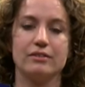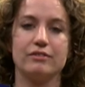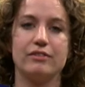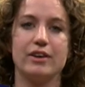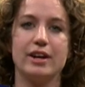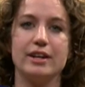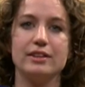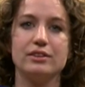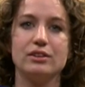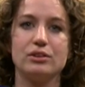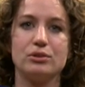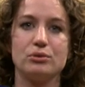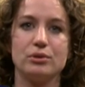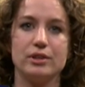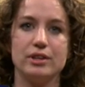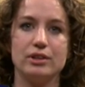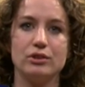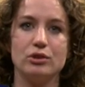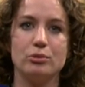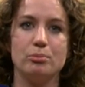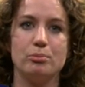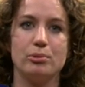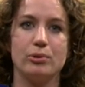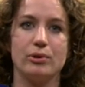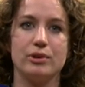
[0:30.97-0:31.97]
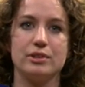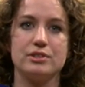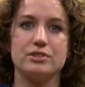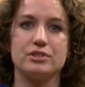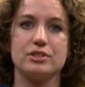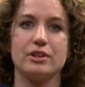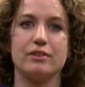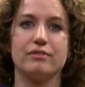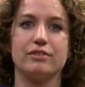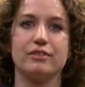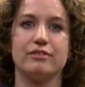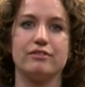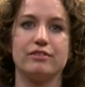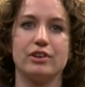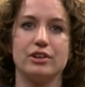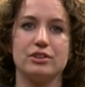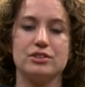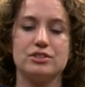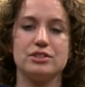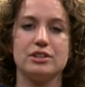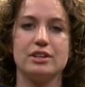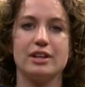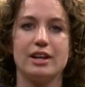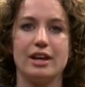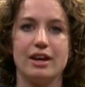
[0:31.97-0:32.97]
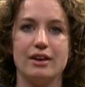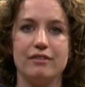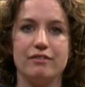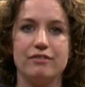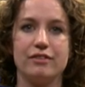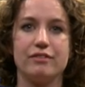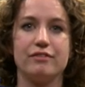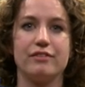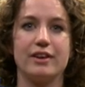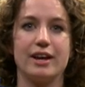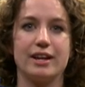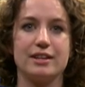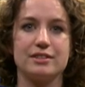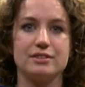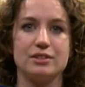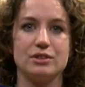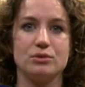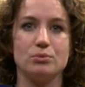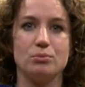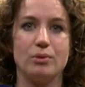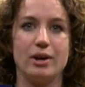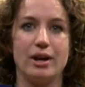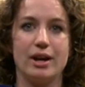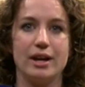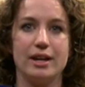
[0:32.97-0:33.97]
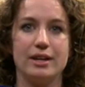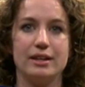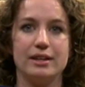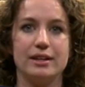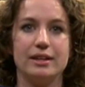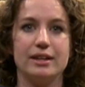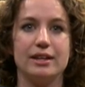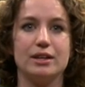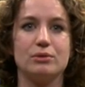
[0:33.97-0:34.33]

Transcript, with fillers: Find the critical points of the function f of x and y